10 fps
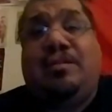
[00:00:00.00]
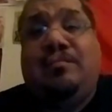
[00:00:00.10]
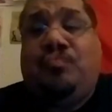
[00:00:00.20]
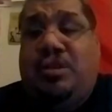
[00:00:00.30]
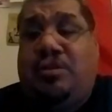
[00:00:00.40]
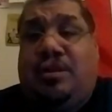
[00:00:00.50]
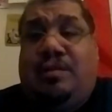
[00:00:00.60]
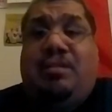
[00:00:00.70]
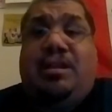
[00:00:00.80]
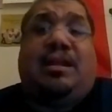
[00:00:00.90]
You know what I
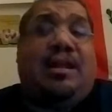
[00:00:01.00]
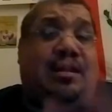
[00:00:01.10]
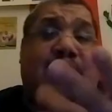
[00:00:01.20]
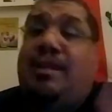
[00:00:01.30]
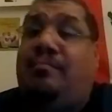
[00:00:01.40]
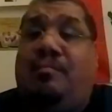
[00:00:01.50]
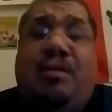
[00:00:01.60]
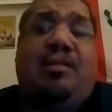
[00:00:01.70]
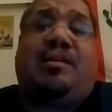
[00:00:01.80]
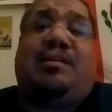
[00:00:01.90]
mean? A lot of Native
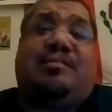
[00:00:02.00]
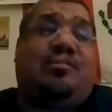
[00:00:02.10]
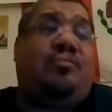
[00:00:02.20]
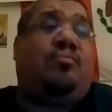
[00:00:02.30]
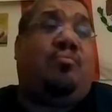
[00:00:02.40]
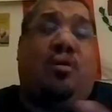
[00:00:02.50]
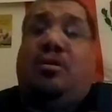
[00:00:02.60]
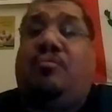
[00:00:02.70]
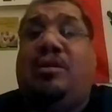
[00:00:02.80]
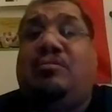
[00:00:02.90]
Americans too who
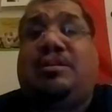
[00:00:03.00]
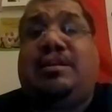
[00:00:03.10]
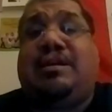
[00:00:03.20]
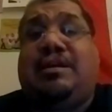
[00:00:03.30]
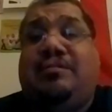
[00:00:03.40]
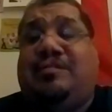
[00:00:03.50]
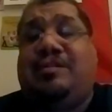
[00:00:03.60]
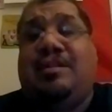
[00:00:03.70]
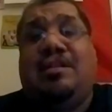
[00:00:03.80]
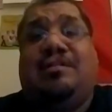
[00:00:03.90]
hung around Chicanos.
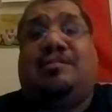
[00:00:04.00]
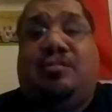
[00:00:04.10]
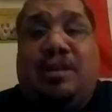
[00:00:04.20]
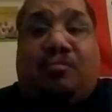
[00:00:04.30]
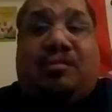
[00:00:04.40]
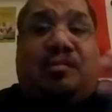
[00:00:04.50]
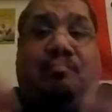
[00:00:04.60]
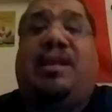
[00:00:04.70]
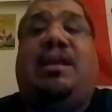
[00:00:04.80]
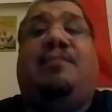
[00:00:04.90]
So there was a
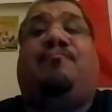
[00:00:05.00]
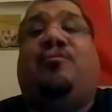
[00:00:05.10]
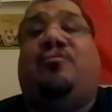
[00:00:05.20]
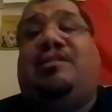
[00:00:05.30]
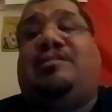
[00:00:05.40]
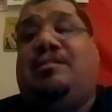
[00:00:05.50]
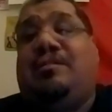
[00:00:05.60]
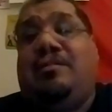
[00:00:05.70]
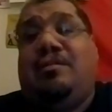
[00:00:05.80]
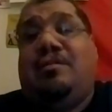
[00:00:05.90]
big influence
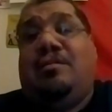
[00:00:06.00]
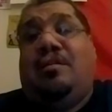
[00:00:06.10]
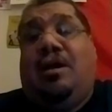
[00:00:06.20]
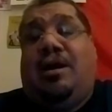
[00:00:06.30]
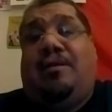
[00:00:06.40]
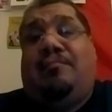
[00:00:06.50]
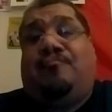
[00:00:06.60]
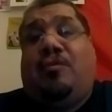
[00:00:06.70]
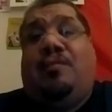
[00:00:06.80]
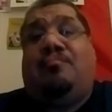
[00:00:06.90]

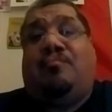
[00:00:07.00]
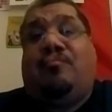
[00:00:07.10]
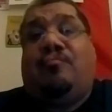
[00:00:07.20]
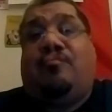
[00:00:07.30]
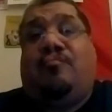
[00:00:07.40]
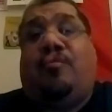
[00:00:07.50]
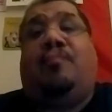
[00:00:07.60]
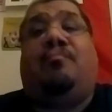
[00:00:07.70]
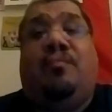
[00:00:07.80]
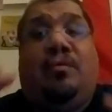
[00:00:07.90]
from
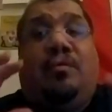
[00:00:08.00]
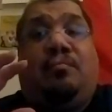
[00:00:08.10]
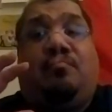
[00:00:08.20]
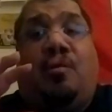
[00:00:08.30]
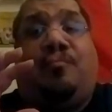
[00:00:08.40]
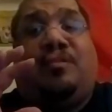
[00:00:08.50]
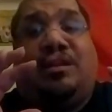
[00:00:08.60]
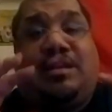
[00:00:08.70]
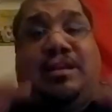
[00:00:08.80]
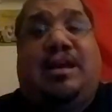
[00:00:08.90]
both the
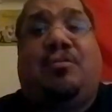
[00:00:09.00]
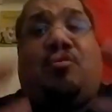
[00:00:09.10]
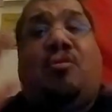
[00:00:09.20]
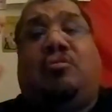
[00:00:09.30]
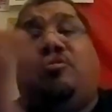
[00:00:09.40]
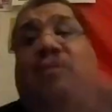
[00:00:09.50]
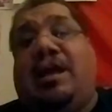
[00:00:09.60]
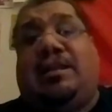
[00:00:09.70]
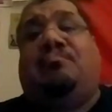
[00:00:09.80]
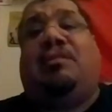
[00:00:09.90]
Chicano culture
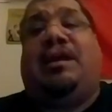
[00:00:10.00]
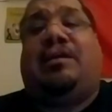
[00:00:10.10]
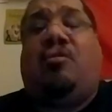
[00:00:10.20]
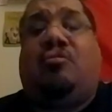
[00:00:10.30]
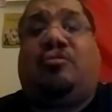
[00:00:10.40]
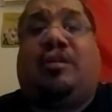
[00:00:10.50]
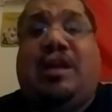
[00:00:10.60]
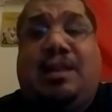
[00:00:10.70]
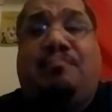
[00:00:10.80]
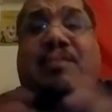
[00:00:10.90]
and the black culture
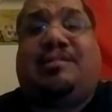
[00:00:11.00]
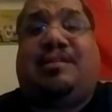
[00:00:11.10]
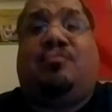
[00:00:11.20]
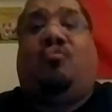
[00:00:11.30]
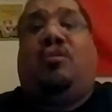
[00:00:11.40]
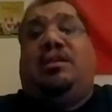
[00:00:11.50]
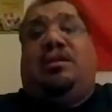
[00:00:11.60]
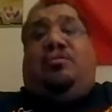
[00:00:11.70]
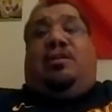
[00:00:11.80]
kind of mixed in one. You know what I